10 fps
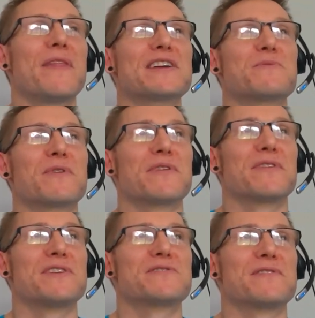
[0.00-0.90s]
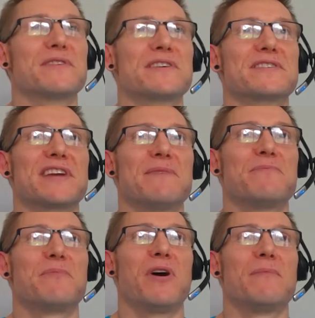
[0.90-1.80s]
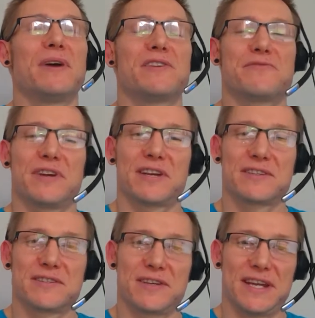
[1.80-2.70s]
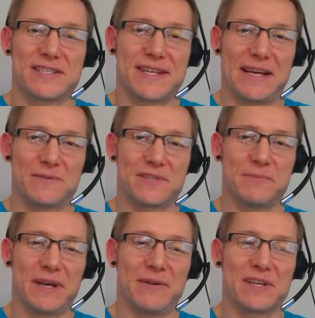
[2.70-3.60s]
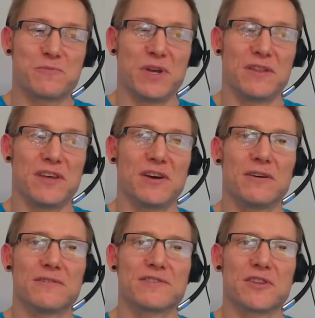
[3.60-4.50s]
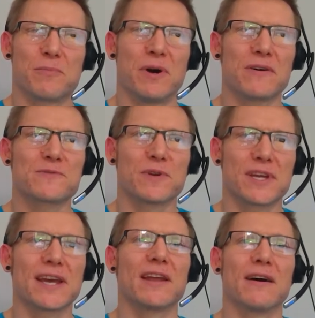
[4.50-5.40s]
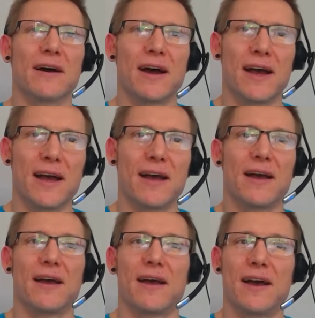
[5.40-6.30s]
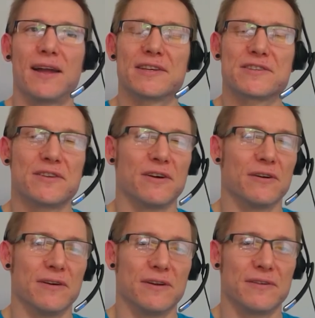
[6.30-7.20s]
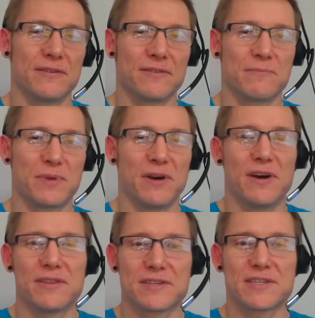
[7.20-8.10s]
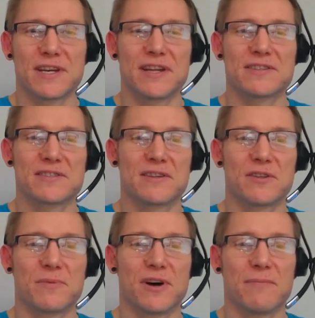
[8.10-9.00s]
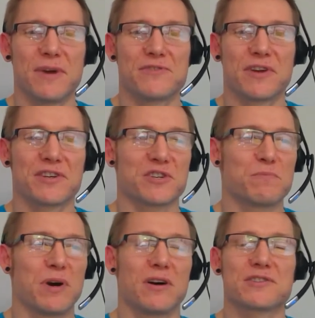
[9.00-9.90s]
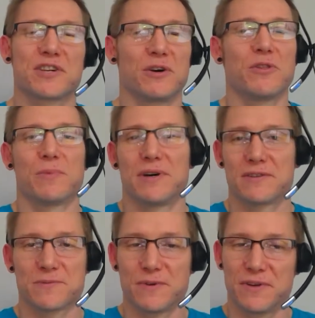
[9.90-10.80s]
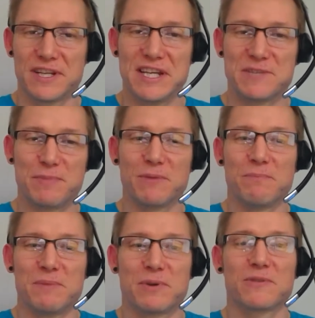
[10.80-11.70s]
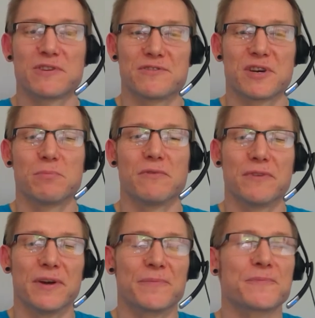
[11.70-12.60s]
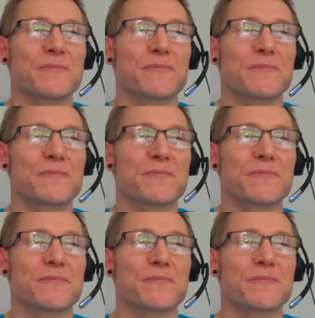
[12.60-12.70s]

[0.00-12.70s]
and that's one of the, the interesting things because again, biometric gets touted about as being the answer, the password killer, and it's not. Behind the scenes, the, the biometric is just passing on the password. It, has been, been built on top of it.